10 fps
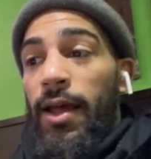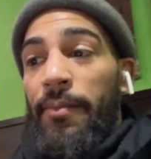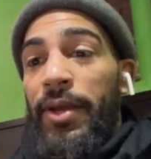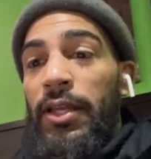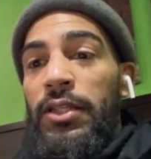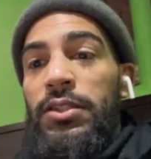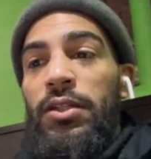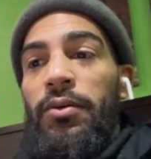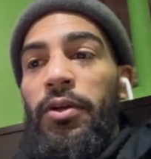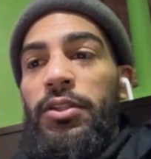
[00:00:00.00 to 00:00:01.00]
I mean, he's
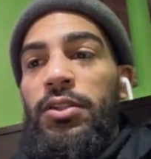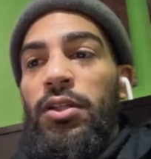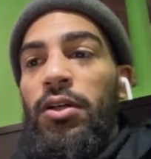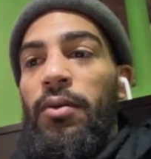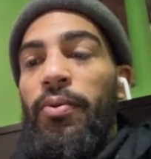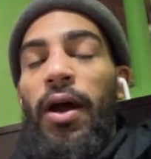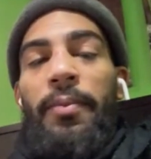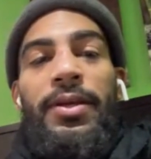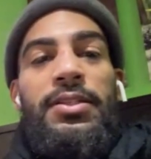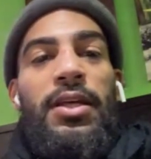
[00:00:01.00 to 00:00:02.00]
a
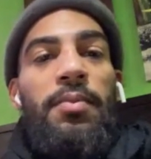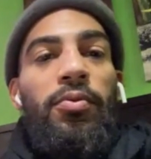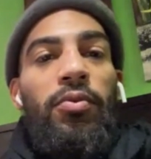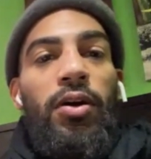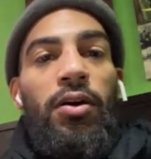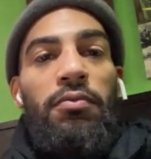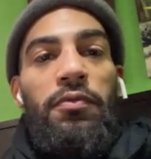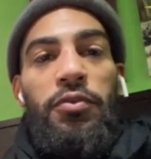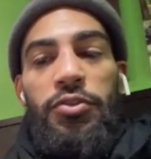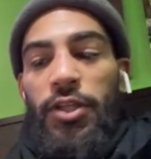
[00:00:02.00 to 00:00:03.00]
prime example of
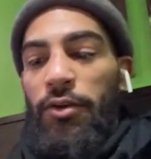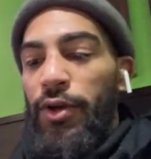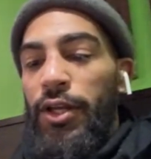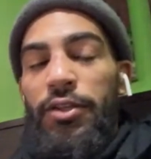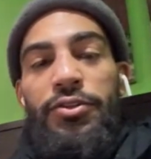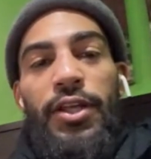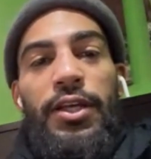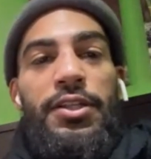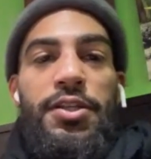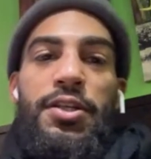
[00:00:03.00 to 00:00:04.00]
you stay ready, you
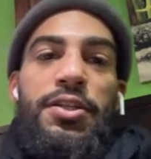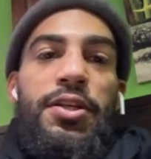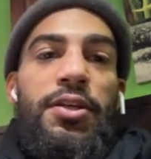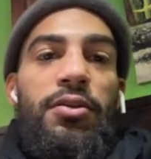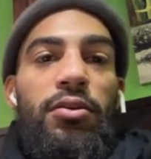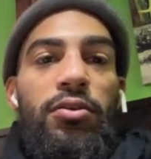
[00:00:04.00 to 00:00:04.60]
stay consistent,